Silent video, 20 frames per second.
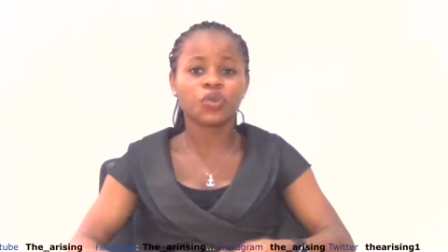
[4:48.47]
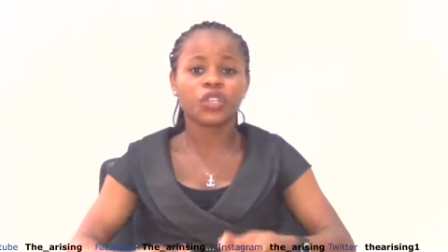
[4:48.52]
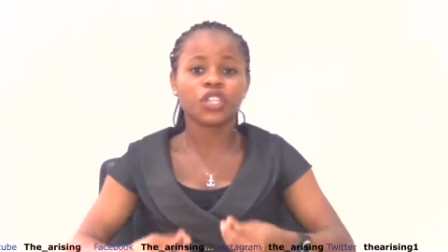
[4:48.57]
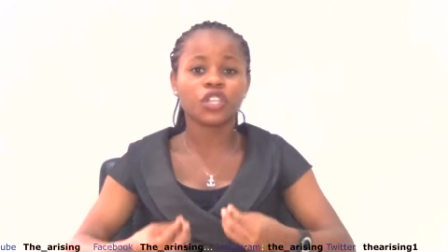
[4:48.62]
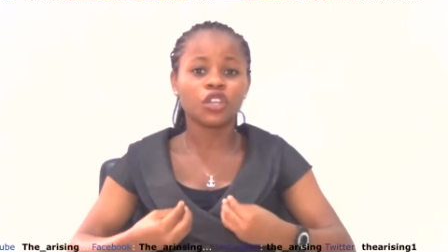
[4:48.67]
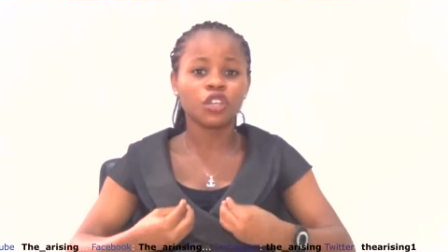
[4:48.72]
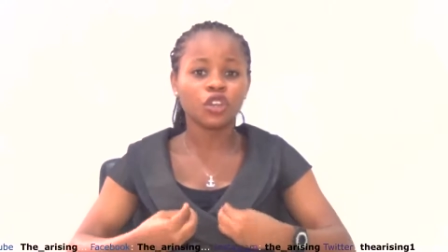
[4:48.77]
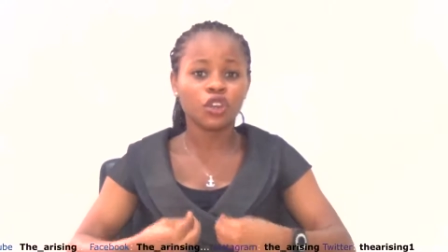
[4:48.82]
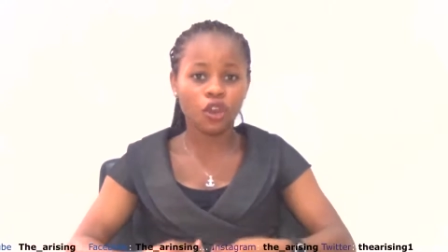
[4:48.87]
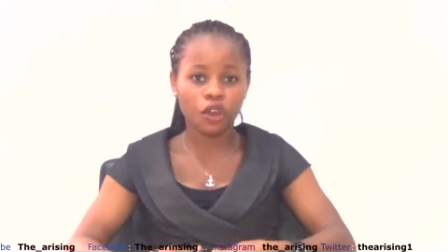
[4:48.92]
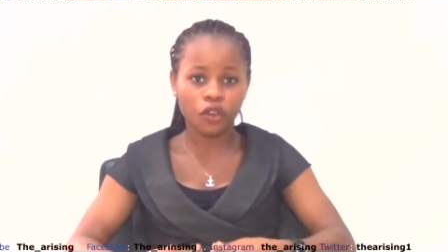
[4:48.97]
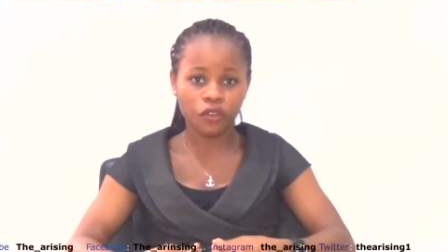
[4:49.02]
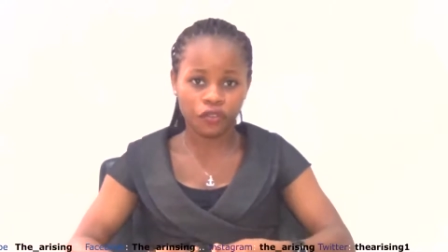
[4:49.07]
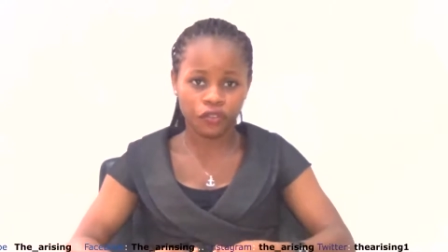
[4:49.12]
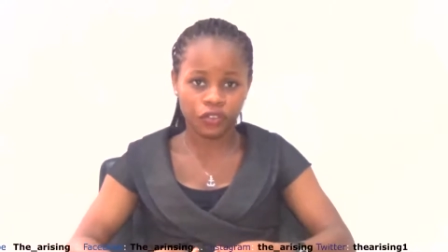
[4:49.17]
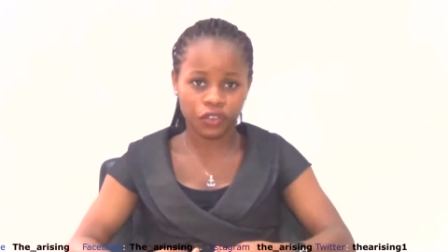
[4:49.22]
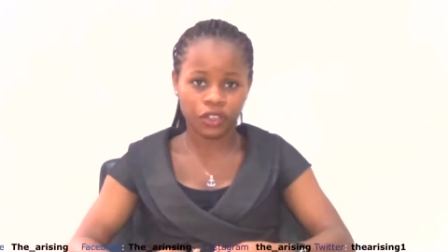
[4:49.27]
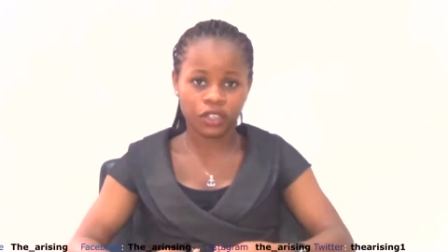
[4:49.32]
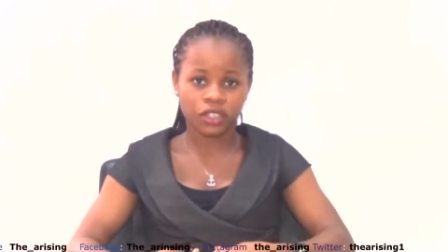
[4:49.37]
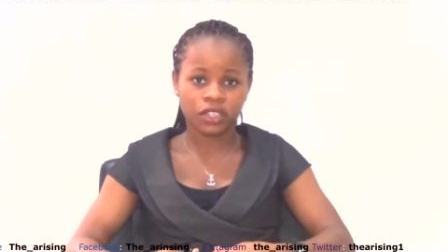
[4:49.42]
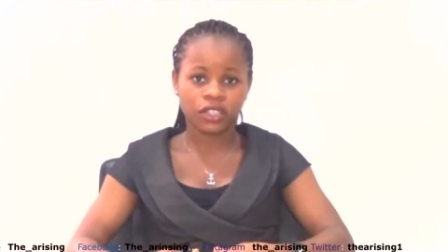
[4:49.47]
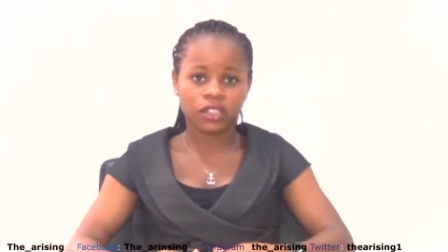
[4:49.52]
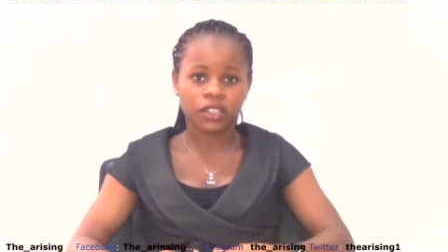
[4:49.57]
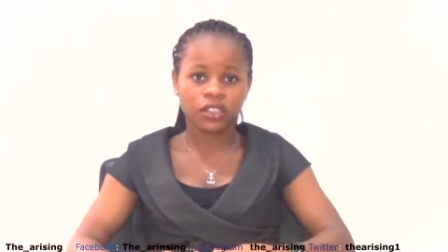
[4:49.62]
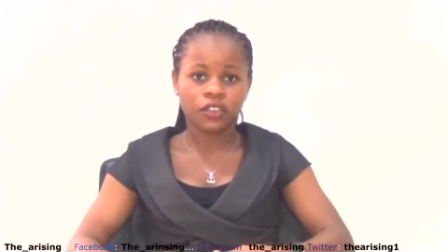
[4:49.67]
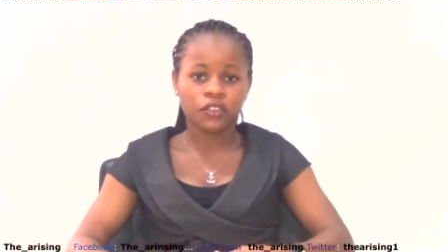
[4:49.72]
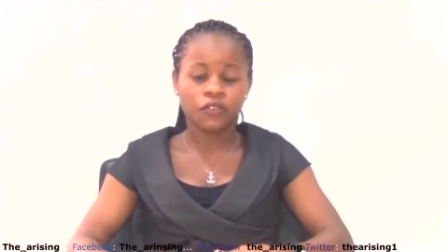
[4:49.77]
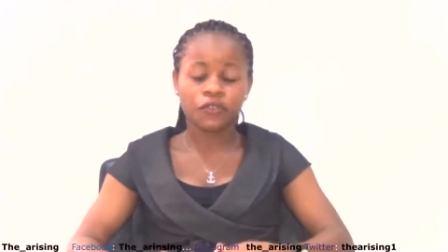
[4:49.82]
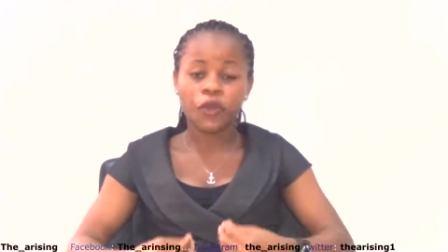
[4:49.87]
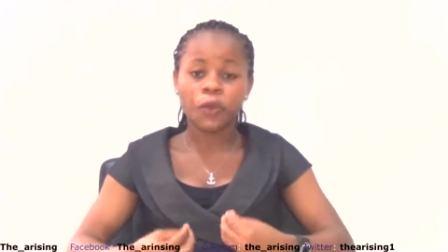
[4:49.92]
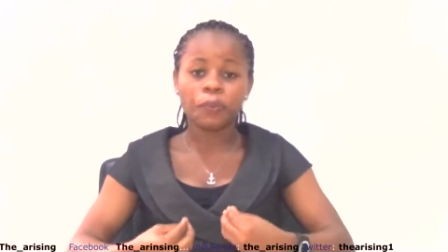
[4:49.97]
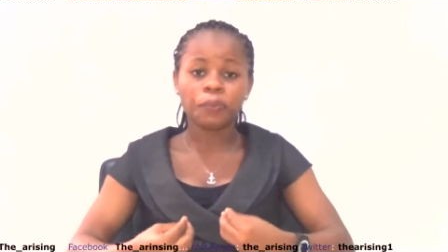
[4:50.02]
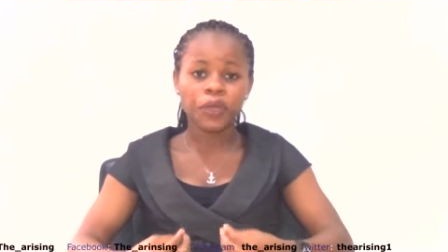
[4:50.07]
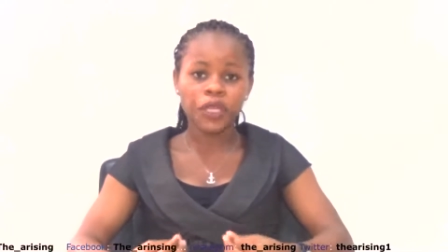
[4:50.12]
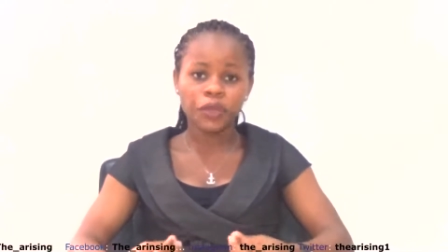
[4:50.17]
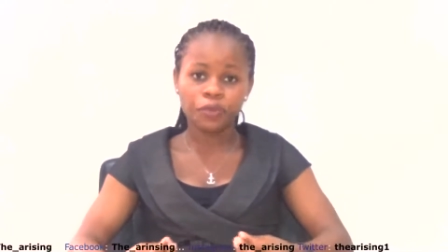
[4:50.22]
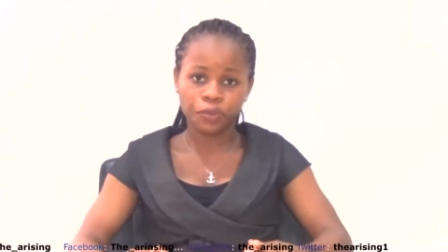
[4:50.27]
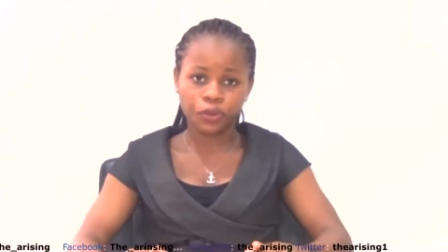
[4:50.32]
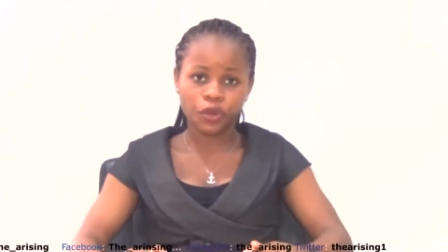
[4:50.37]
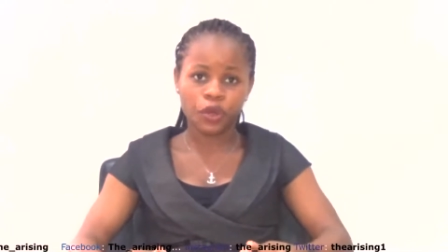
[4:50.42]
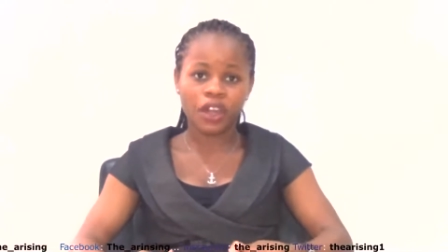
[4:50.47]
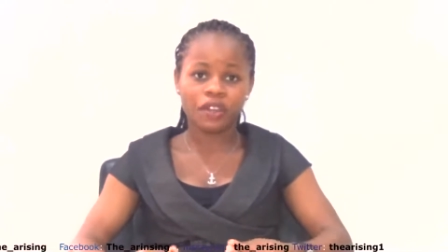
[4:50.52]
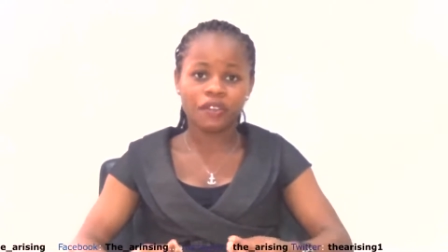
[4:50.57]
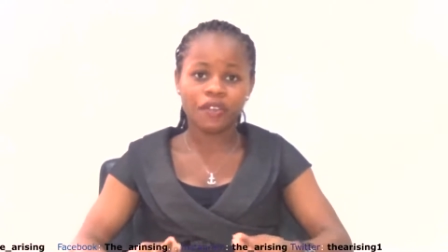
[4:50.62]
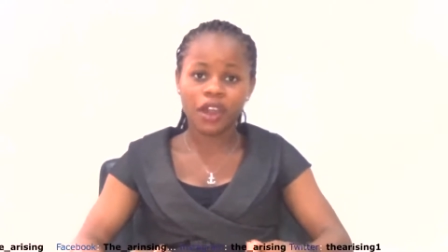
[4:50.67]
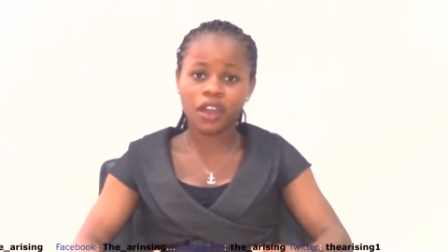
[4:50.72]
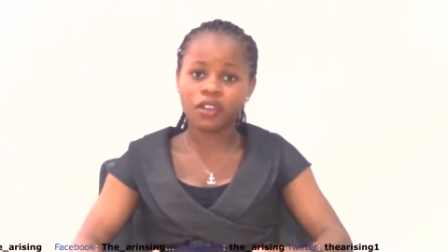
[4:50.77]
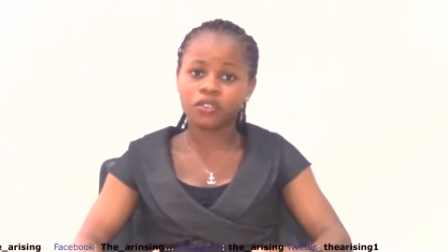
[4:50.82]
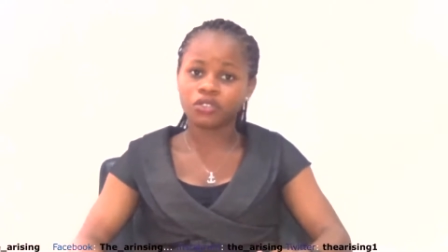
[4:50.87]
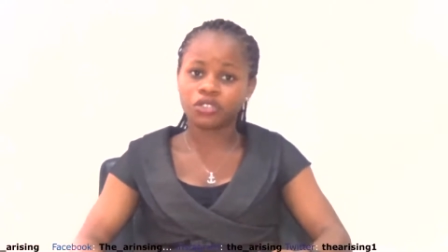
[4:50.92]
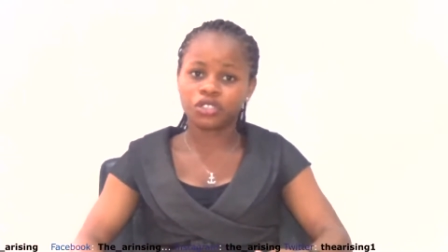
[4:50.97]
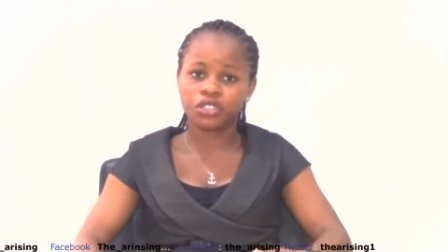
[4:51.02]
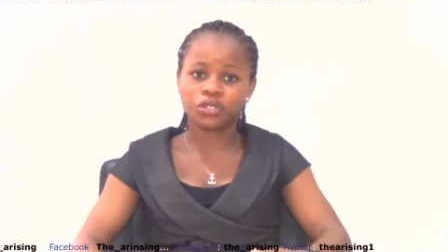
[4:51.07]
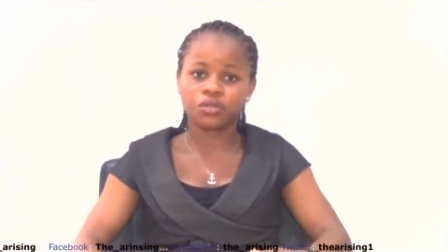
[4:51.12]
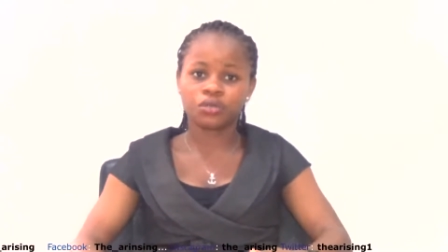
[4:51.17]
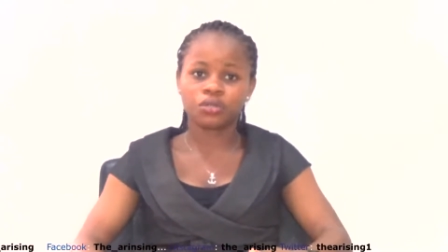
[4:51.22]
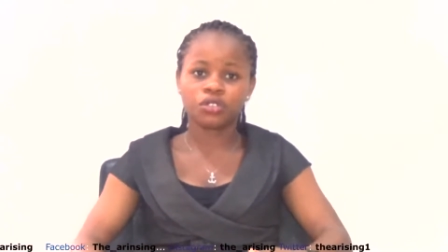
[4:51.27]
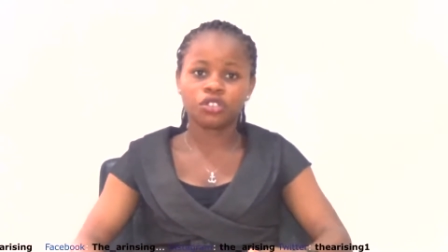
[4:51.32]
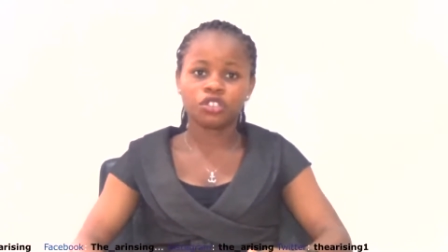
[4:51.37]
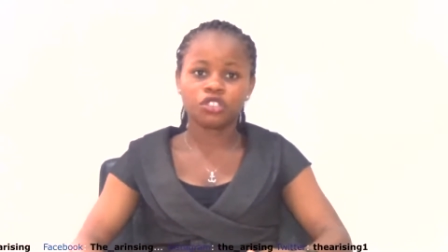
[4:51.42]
with love for people around you.